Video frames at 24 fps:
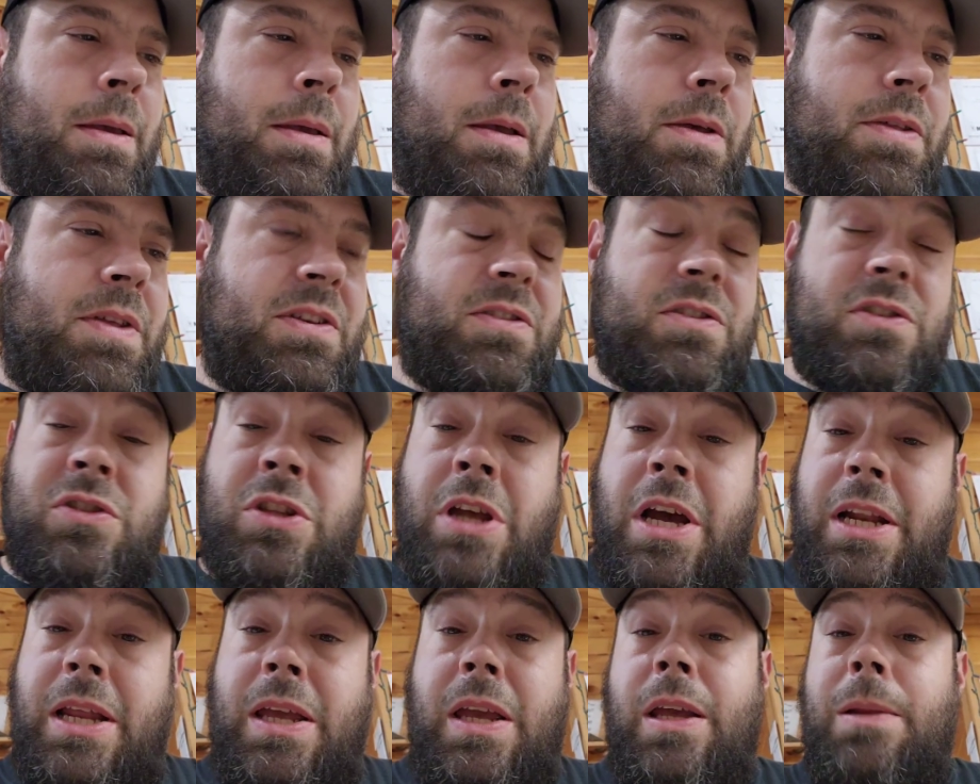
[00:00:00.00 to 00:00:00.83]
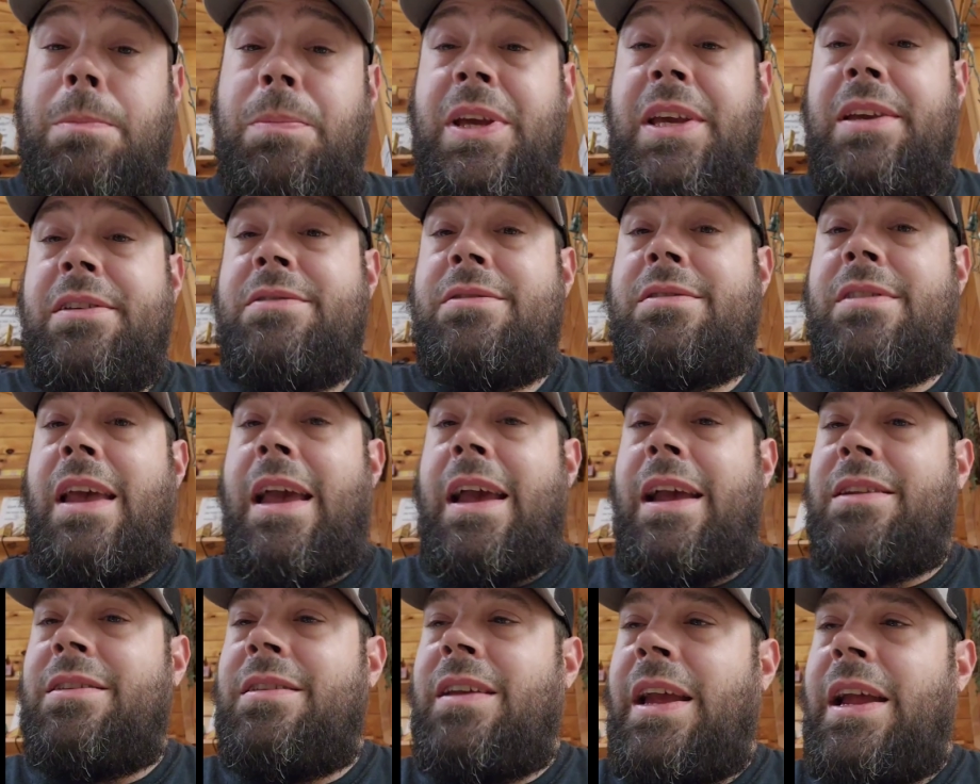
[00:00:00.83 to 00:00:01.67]
This is not a hit piece
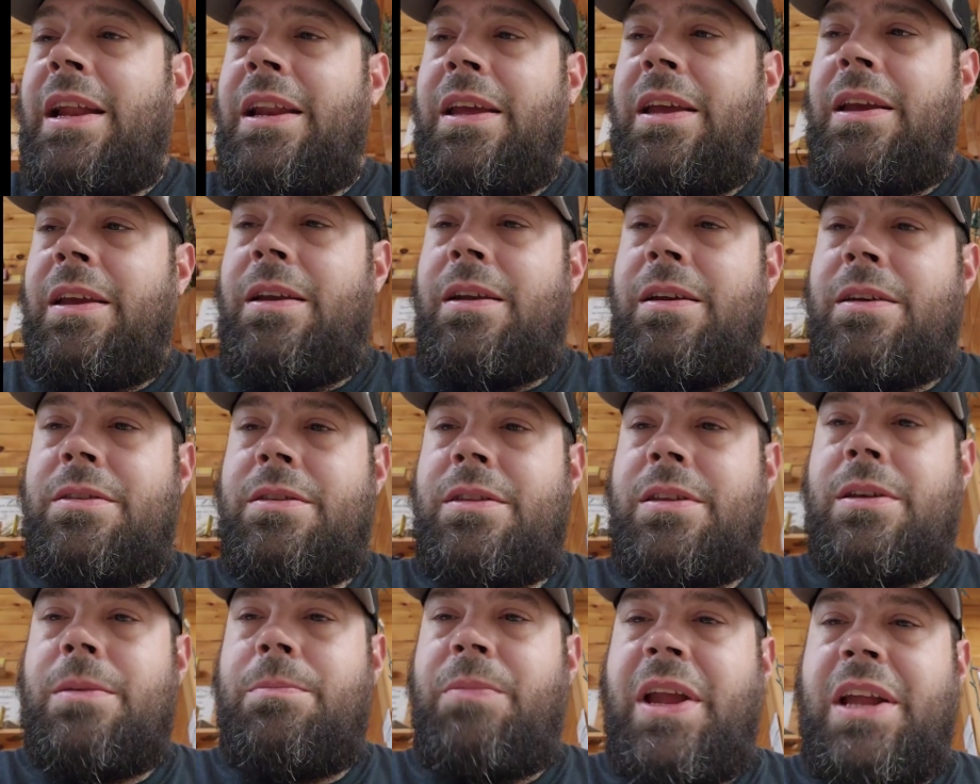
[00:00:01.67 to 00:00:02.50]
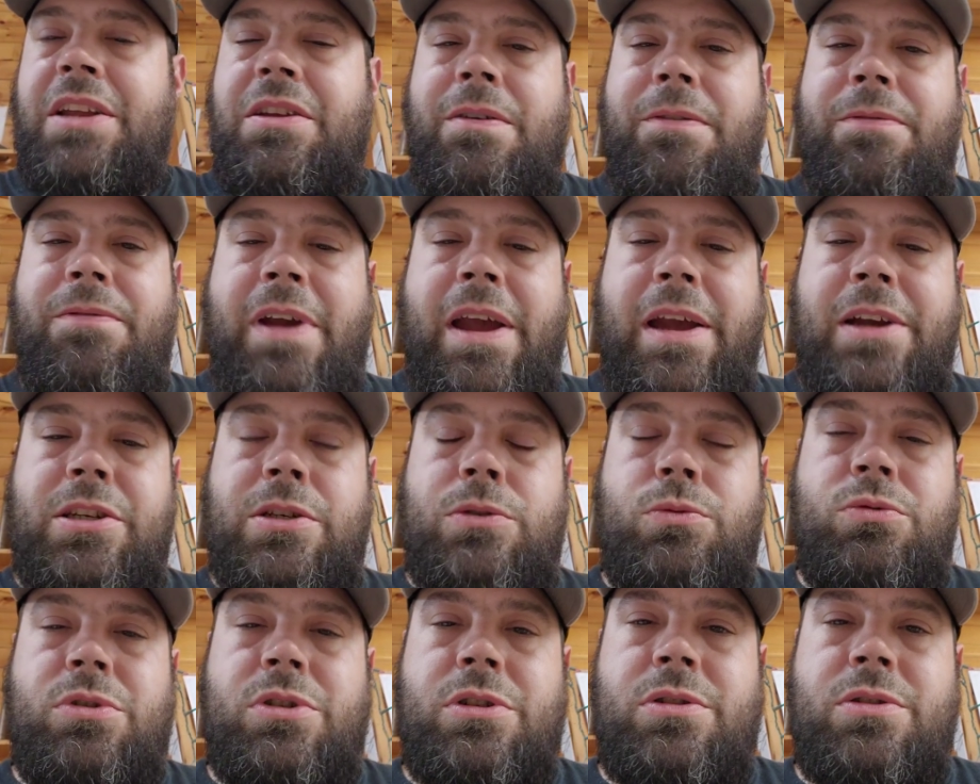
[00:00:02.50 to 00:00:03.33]
at any of the
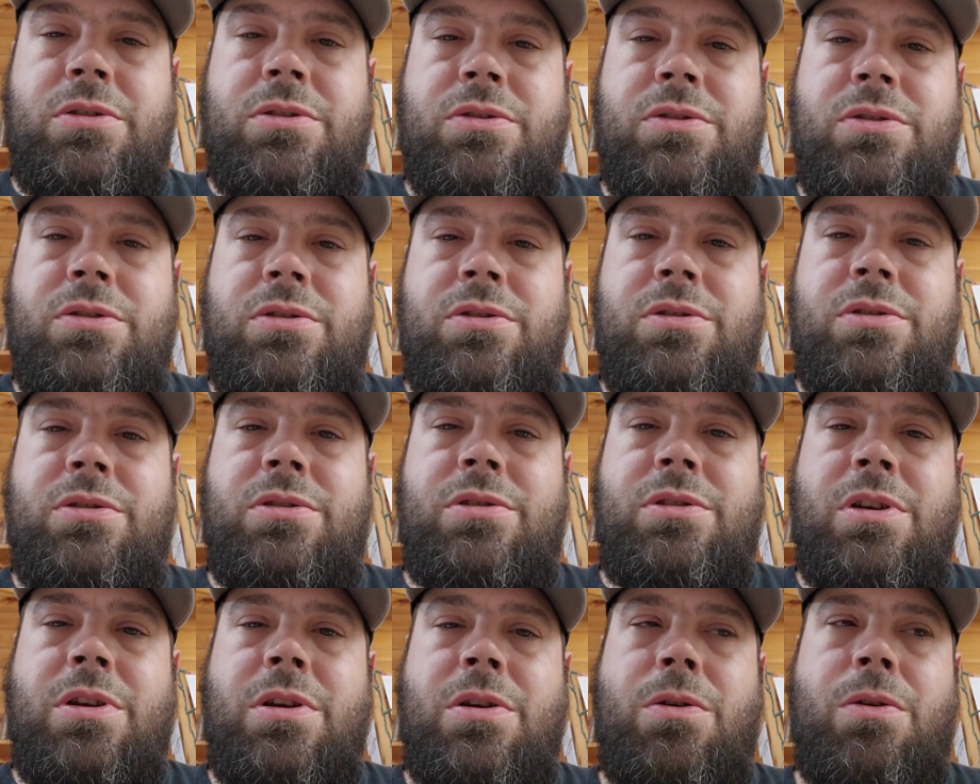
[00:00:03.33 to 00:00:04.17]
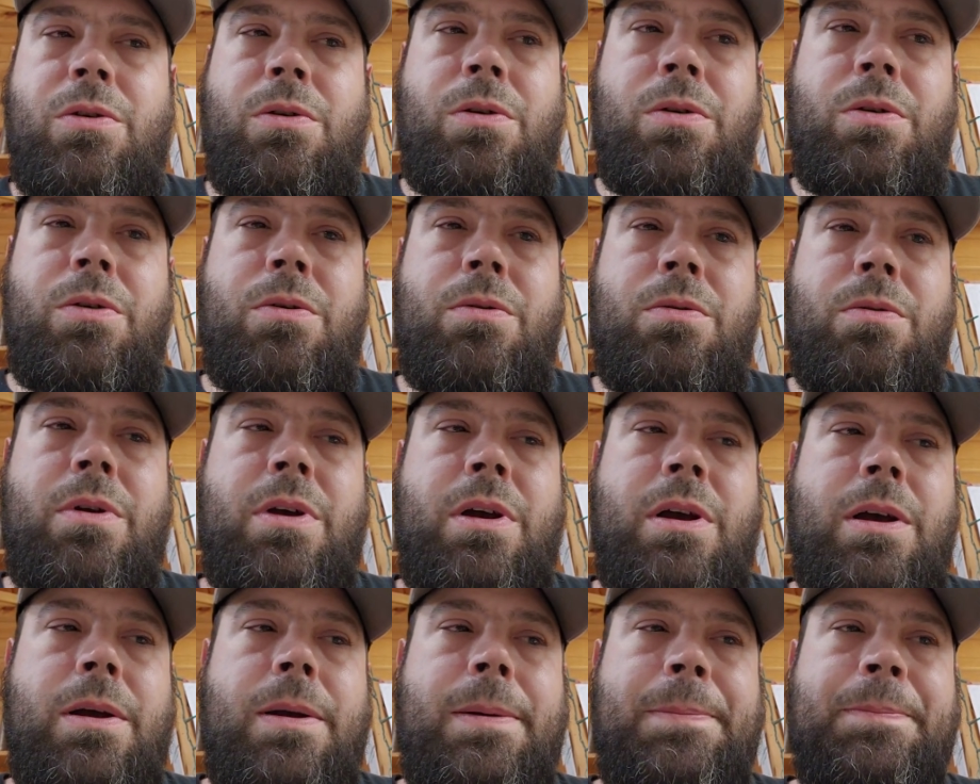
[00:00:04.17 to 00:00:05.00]
manufacturers
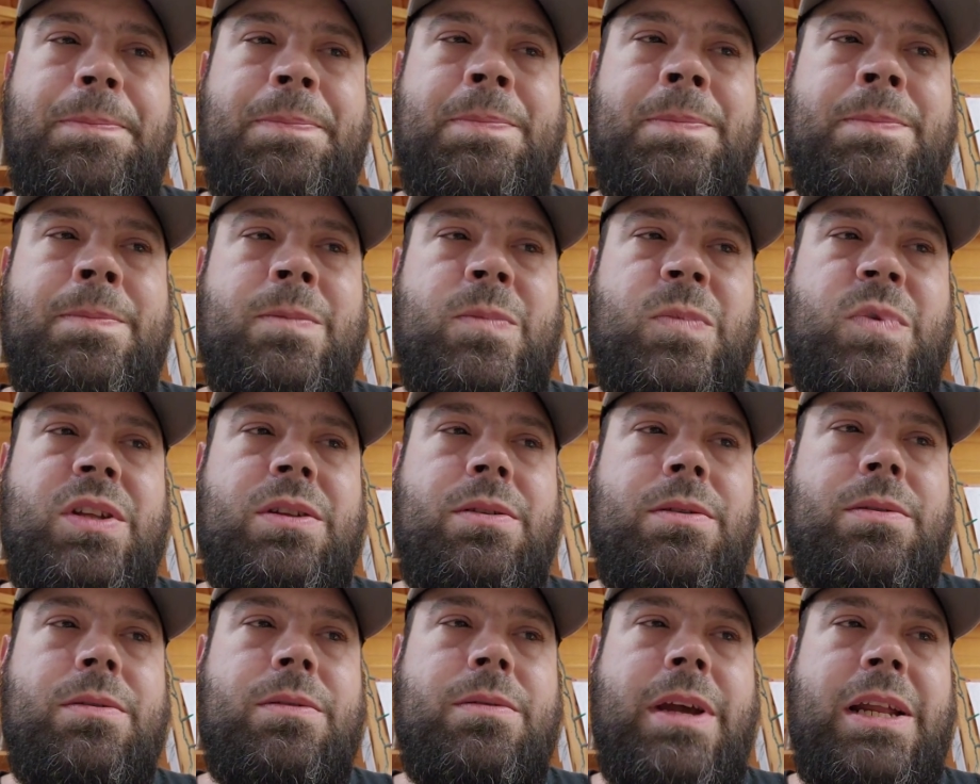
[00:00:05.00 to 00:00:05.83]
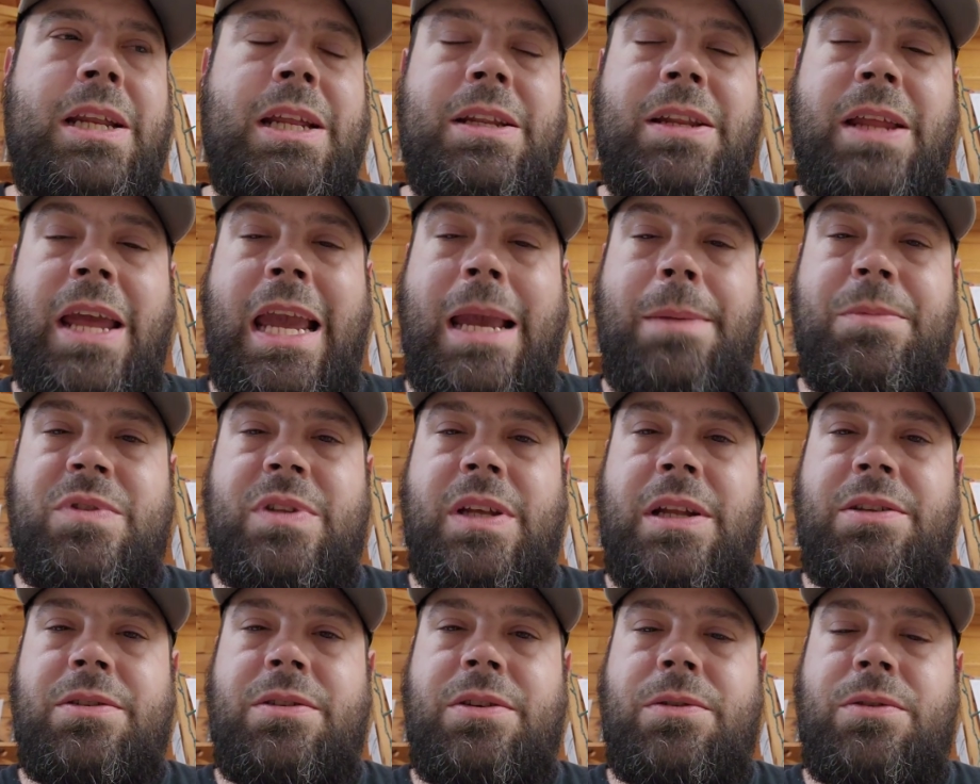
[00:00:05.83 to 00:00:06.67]
or any names
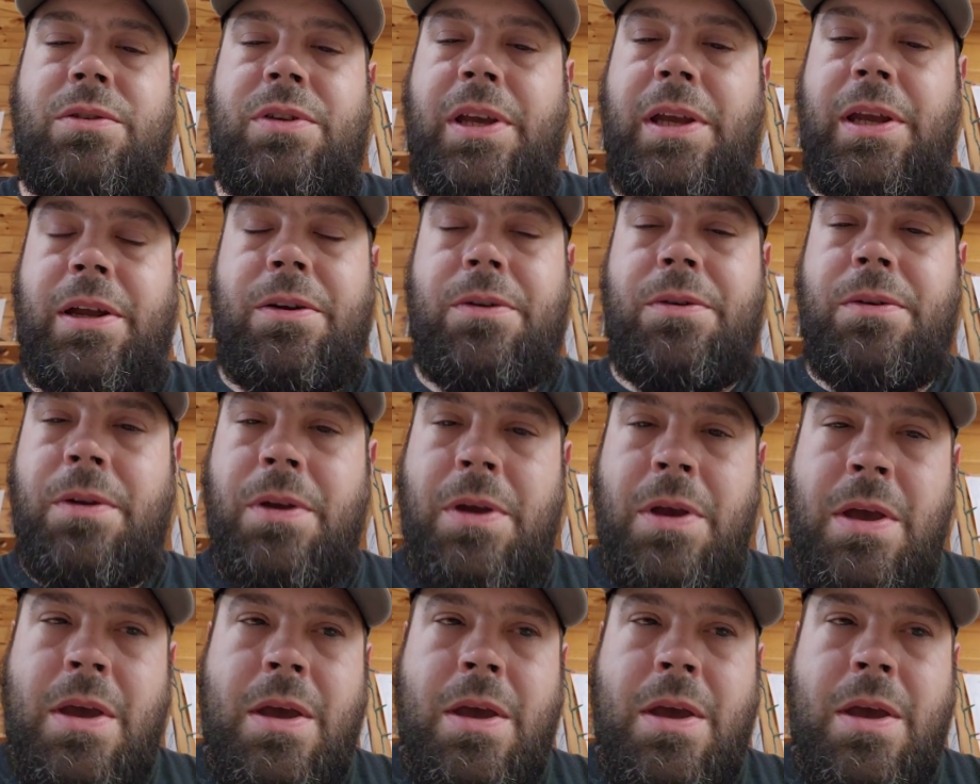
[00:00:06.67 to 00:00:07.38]
that you'll hear.